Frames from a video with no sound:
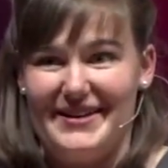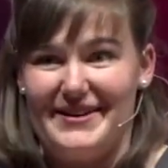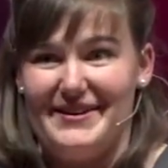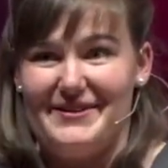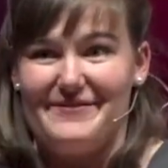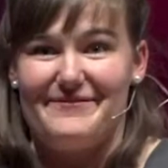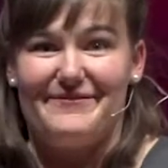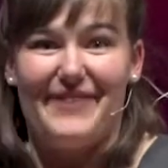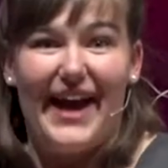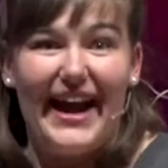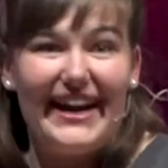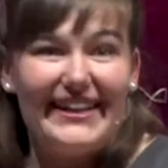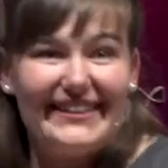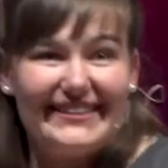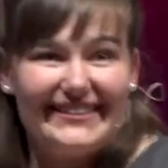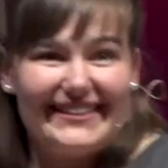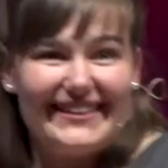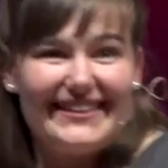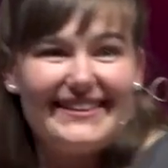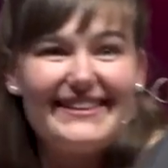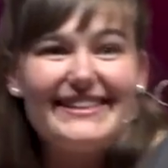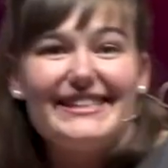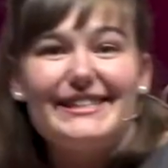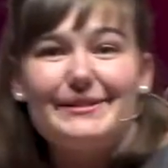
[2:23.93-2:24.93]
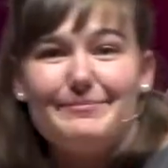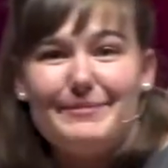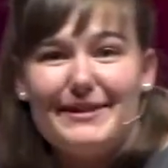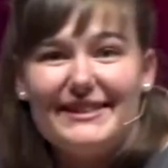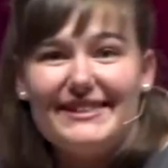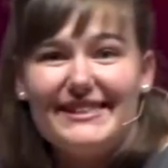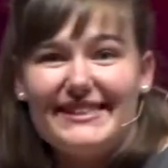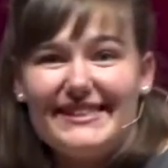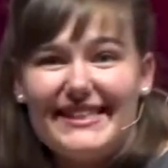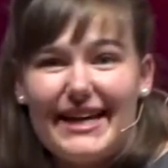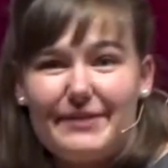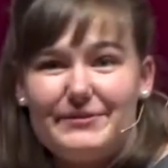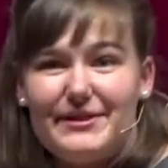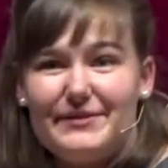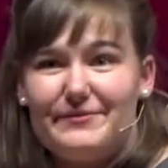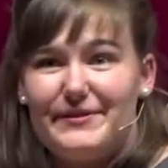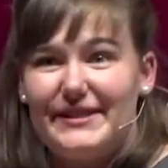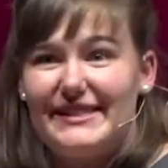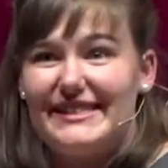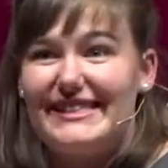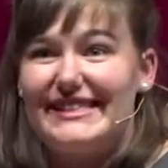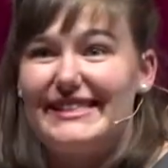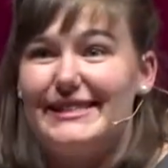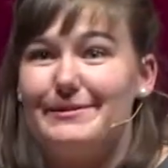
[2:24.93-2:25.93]
Finally, these species have
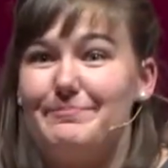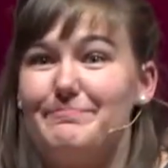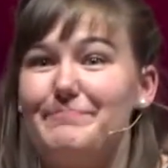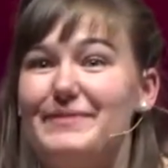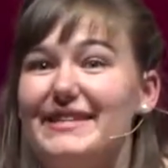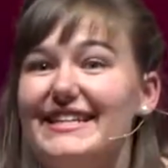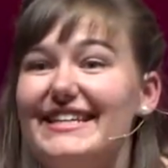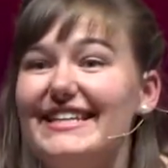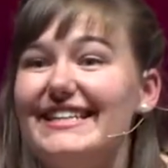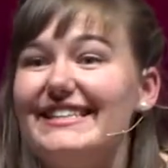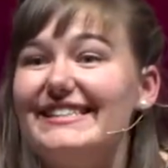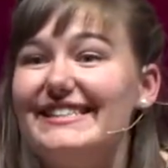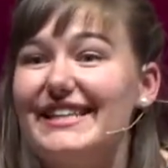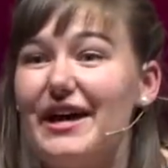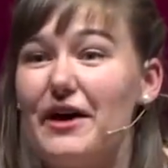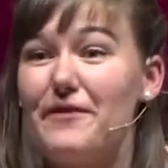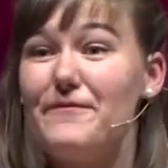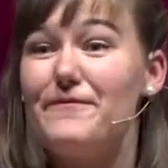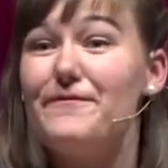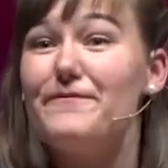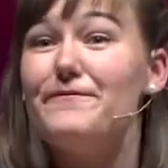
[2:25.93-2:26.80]
different speeds of